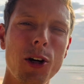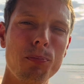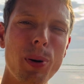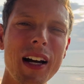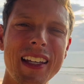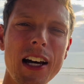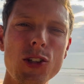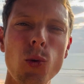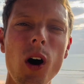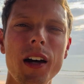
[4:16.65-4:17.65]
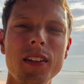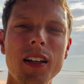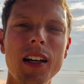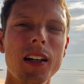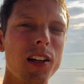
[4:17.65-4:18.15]
But guess what?
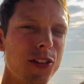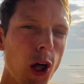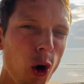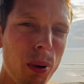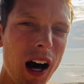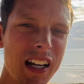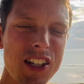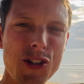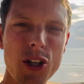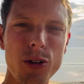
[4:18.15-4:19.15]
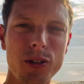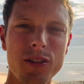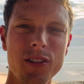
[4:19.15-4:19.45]
Nobody is you.